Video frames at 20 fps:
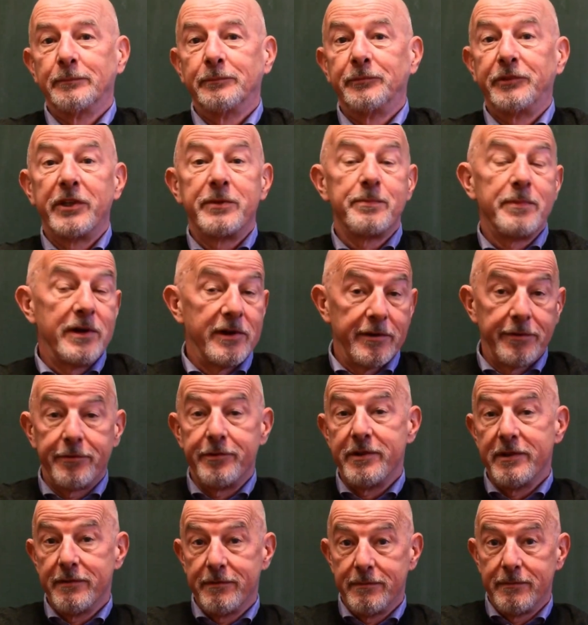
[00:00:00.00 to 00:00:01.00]
did part
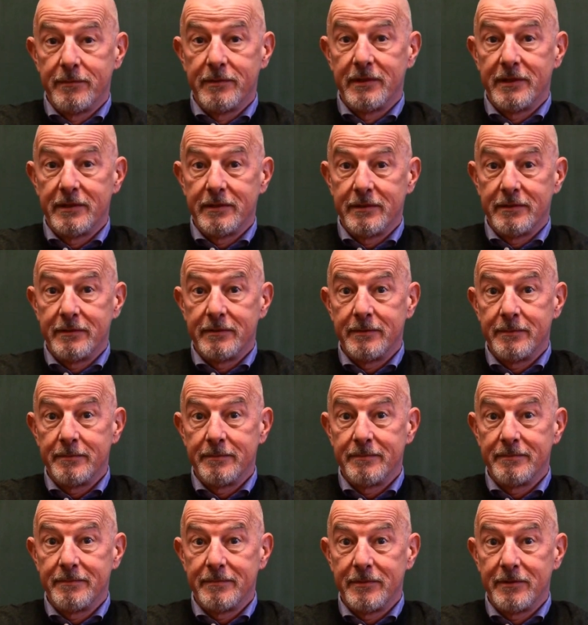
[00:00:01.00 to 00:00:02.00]
3
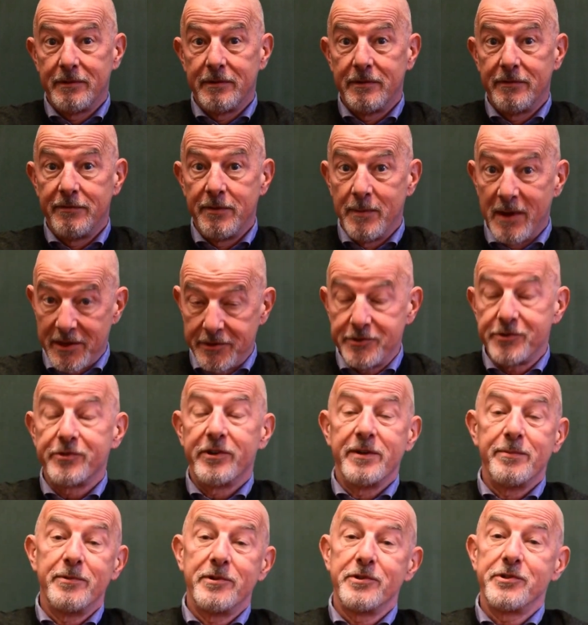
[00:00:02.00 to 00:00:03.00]
of the maths
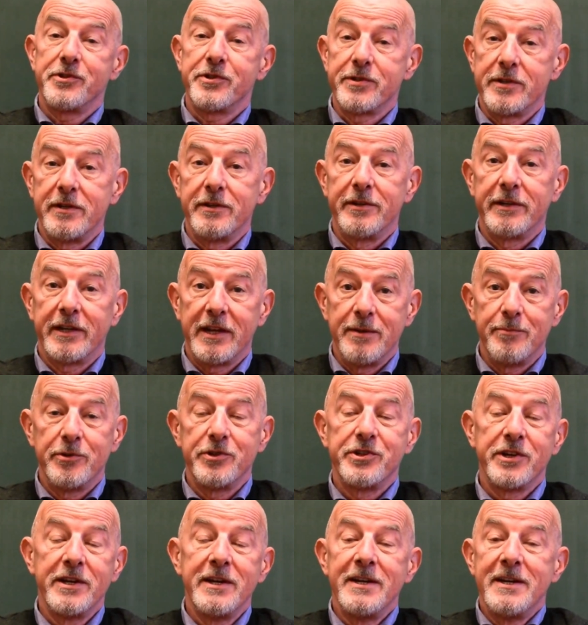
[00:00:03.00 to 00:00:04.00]
tripos here at
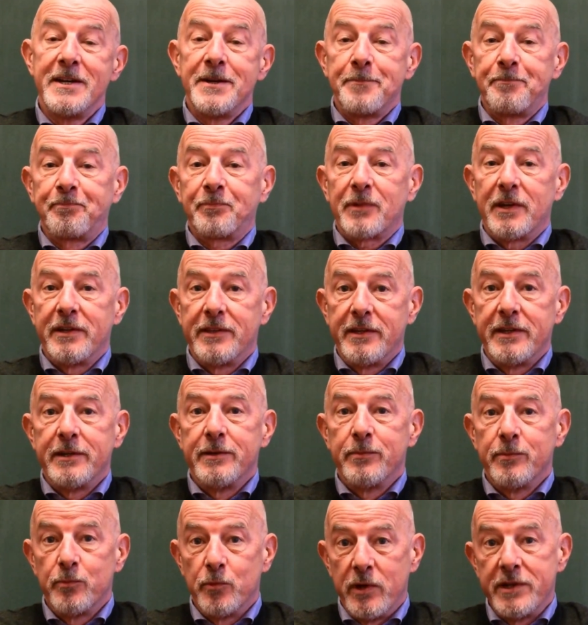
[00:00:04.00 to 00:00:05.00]
Cambridge, and
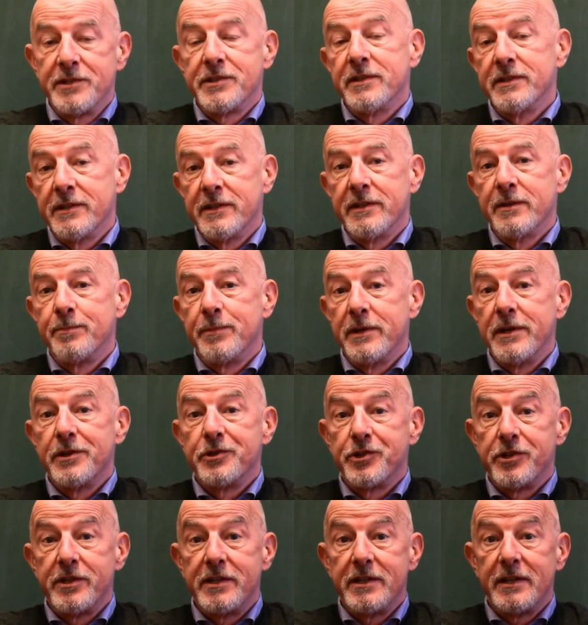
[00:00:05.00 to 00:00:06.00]
then went and did a
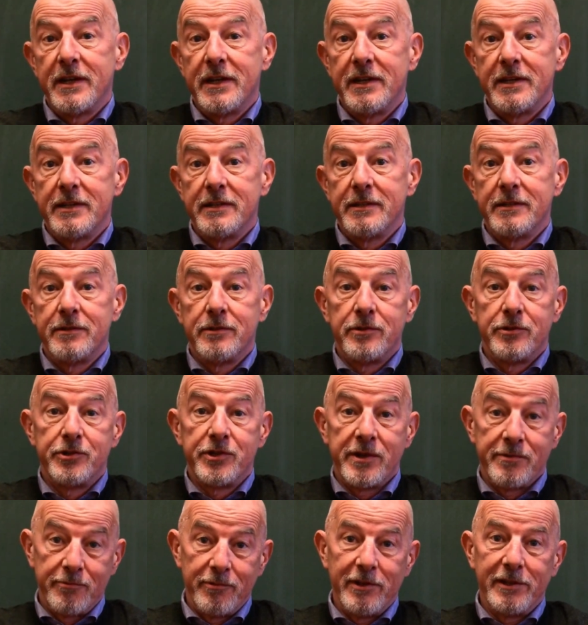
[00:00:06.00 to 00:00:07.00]
PhD in
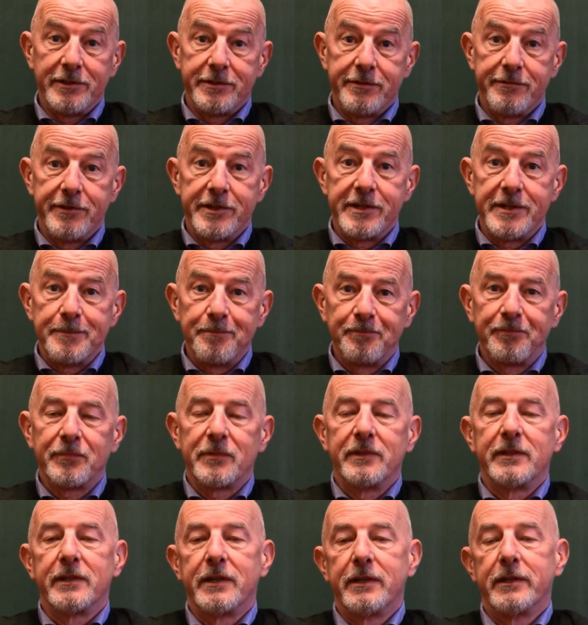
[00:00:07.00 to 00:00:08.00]
general relativity.
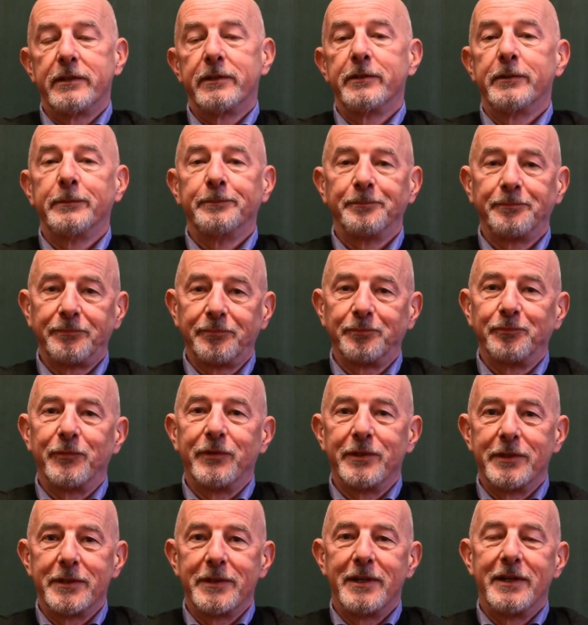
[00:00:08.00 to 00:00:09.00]
Now, you
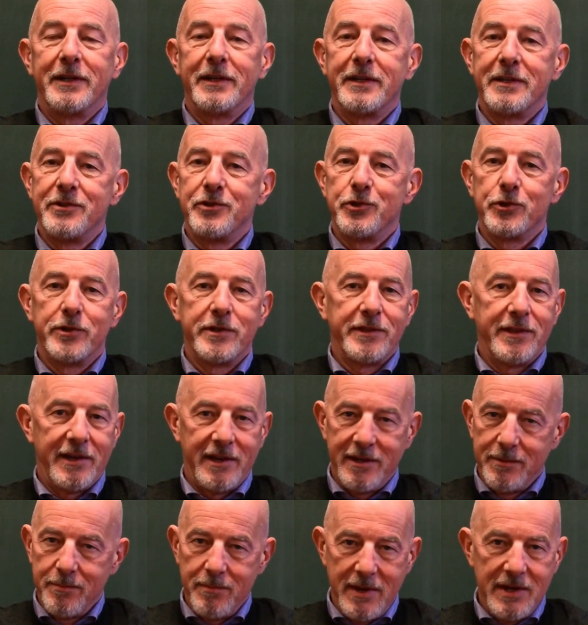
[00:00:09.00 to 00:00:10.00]
know, I enjoyed
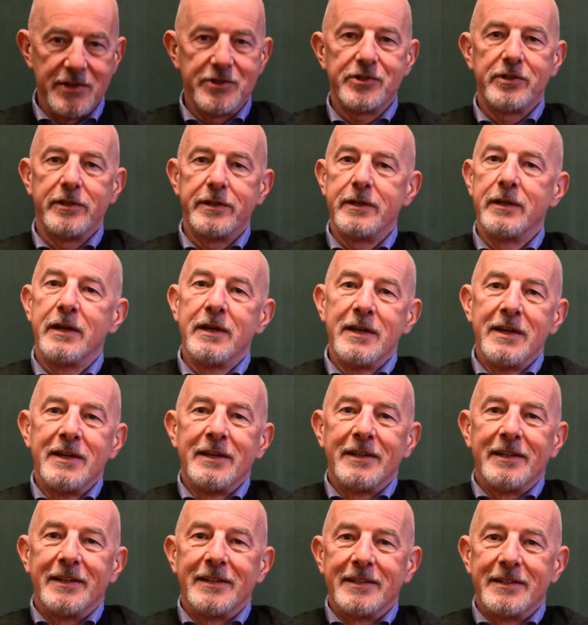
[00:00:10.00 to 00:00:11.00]
that immensely,
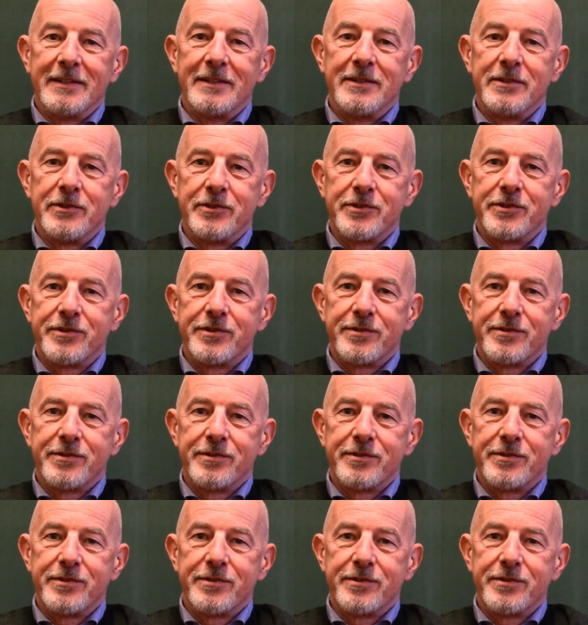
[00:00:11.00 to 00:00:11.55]
and